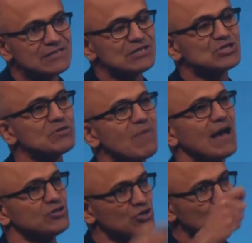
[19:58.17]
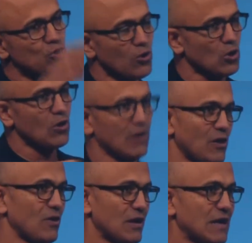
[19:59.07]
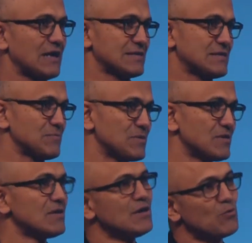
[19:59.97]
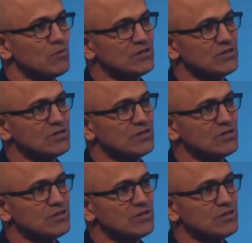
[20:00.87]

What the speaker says: just imagine you're calling on a customer with